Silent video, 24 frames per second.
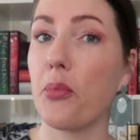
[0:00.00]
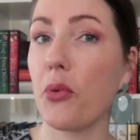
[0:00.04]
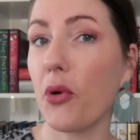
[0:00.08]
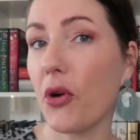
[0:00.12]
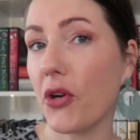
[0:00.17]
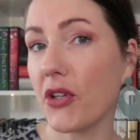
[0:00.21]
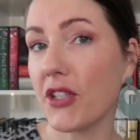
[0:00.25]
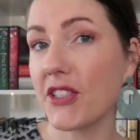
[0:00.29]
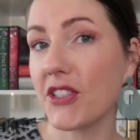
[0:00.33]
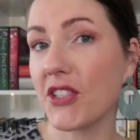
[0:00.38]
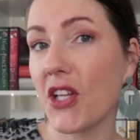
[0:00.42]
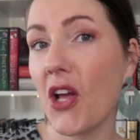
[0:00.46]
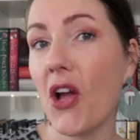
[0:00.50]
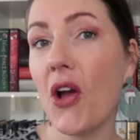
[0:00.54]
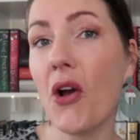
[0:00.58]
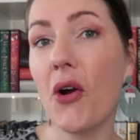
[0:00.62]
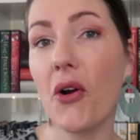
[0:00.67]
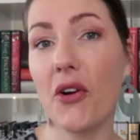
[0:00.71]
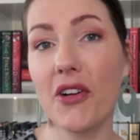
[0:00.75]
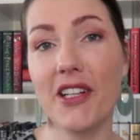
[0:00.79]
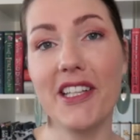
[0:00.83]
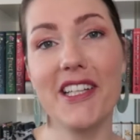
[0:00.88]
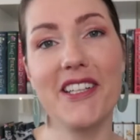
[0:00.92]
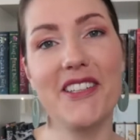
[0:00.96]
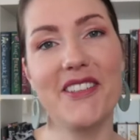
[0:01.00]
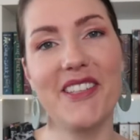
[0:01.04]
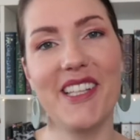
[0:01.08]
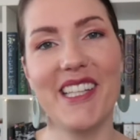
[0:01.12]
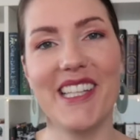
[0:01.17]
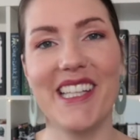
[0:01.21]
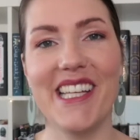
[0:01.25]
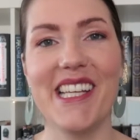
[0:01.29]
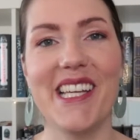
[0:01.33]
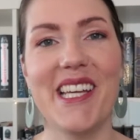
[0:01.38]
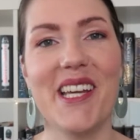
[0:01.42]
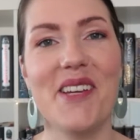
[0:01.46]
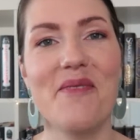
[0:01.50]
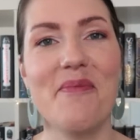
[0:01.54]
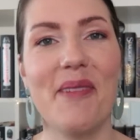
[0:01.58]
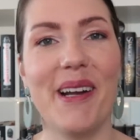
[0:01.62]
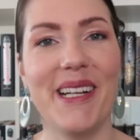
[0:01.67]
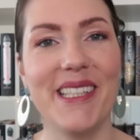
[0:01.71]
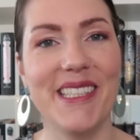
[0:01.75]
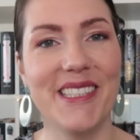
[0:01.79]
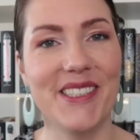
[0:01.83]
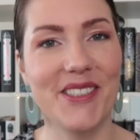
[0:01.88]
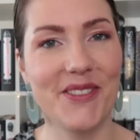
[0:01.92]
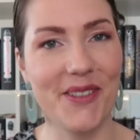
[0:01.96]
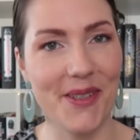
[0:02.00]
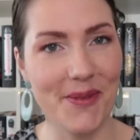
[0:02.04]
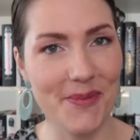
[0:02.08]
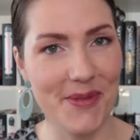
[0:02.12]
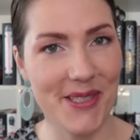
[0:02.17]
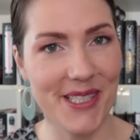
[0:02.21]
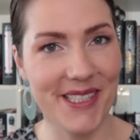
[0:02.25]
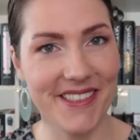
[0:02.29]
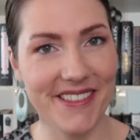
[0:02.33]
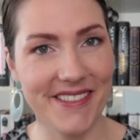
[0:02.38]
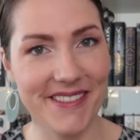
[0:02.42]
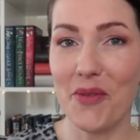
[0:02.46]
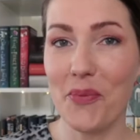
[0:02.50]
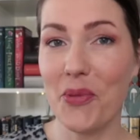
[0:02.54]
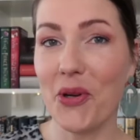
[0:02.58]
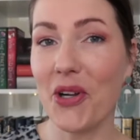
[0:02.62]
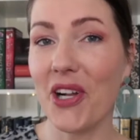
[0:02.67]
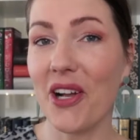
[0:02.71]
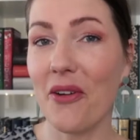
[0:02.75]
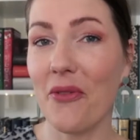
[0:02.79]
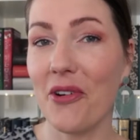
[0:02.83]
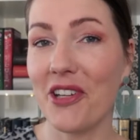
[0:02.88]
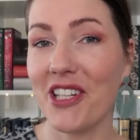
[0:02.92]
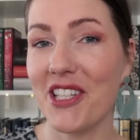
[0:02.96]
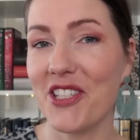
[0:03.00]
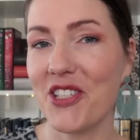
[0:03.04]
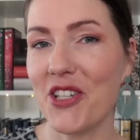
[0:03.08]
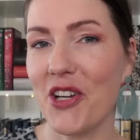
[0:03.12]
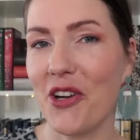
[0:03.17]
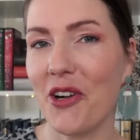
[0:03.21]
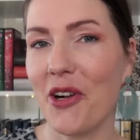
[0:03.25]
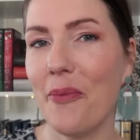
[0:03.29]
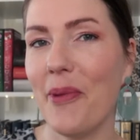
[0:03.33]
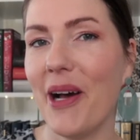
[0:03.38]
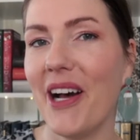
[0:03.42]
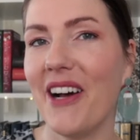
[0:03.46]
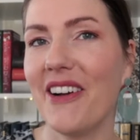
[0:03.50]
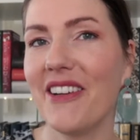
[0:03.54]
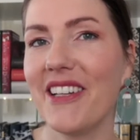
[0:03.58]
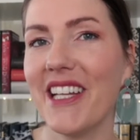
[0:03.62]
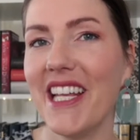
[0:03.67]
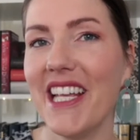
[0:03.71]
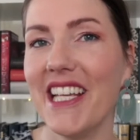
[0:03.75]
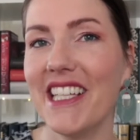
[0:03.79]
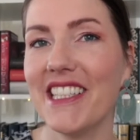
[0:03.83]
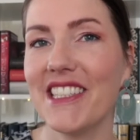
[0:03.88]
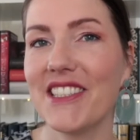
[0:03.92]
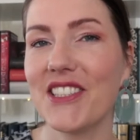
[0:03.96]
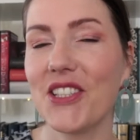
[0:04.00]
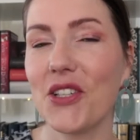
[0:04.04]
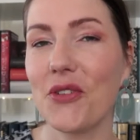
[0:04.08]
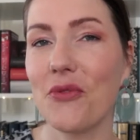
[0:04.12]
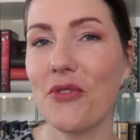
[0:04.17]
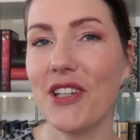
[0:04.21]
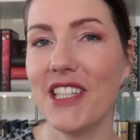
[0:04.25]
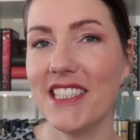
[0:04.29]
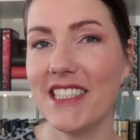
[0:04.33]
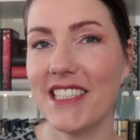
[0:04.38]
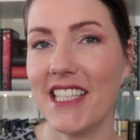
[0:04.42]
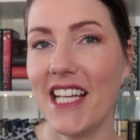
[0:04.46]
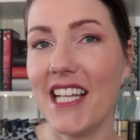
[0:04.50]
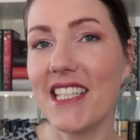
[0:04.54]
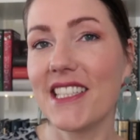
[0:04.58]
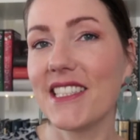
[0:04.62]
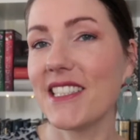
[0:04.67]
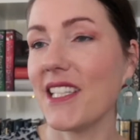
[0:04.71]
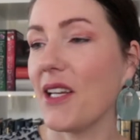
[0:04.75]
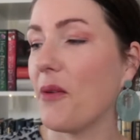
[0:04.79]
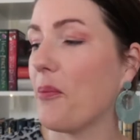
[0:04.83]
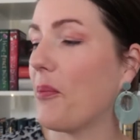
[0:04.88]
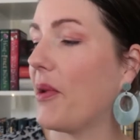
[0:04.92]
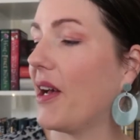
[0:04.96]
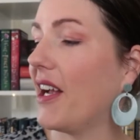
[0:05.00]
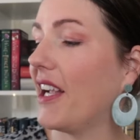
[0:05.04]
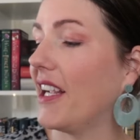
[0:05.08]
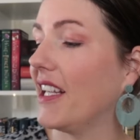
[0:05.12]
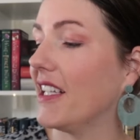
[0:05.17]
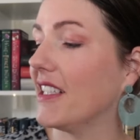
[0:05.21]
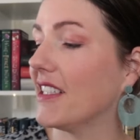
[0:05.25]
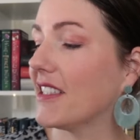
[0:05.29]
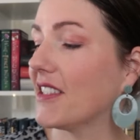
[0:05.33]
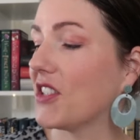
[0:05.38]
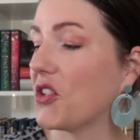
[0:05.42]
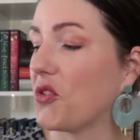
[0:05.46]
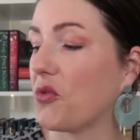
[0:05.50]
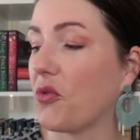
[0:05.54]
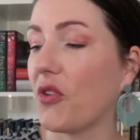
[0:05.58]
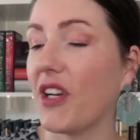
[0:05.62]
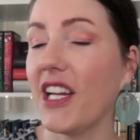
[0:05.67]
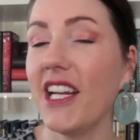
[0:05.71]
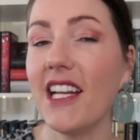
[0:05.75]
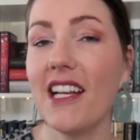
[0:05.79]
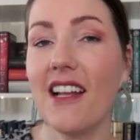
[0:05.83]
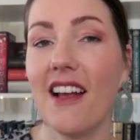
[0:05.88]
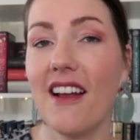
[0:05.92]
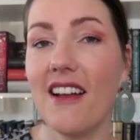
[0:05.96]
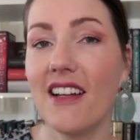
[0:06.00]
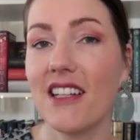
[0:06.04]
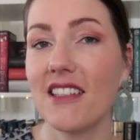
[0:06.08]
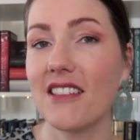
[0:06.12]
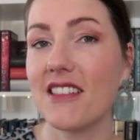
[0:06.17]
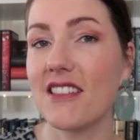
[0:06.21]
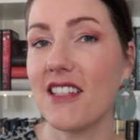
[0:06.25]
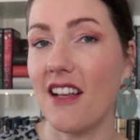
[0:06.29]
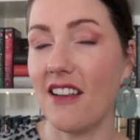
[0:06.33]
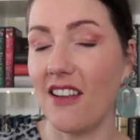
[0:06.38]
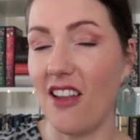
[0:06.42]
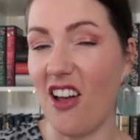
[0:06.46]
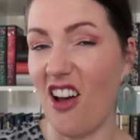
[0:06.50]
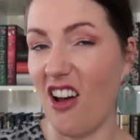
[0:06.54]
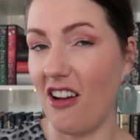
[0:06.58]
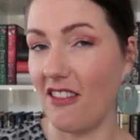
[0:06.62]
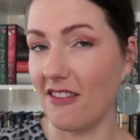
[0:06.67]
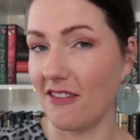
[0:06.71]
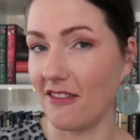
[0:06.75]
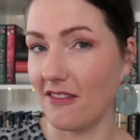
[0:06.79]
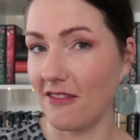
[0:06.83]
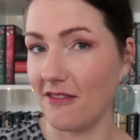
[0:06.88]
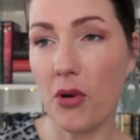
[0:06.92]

Brooks, or click on the link in my description. The book I want to talk about is Reset by Serena Dallon.